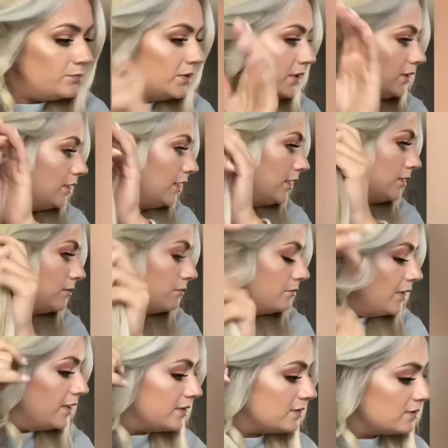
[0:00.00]
in that
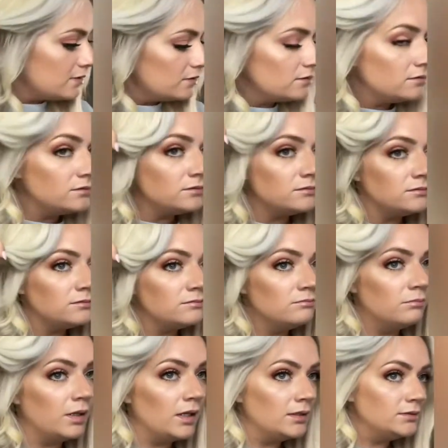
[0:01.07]
mess
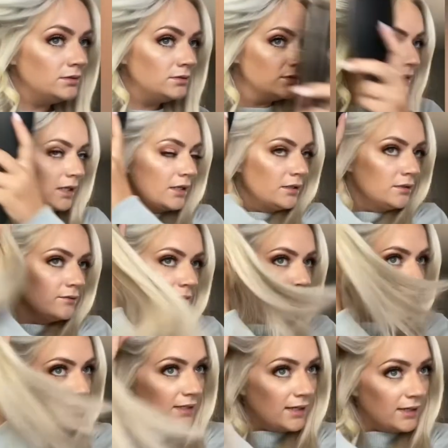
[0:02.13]
bun, kind of on the
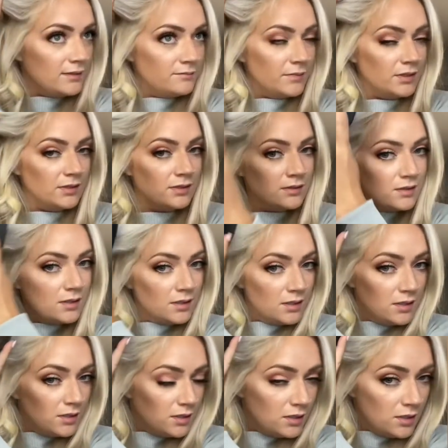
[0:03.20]
side, I'm gonna
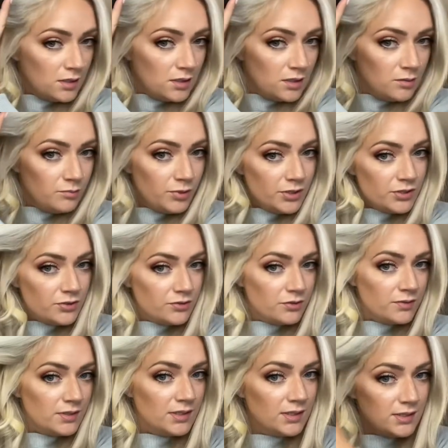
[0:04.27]
brush through
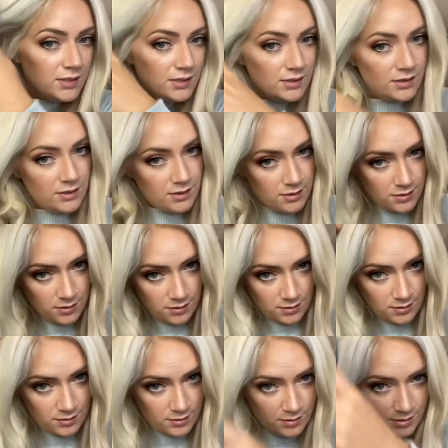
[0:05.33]
it again
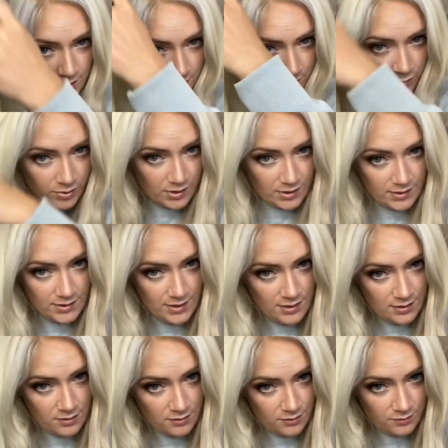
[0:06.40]
as I bring it
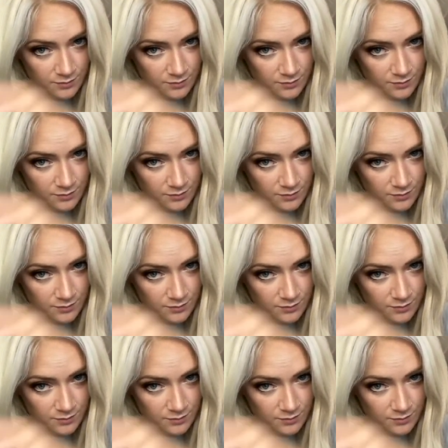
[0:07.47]
down.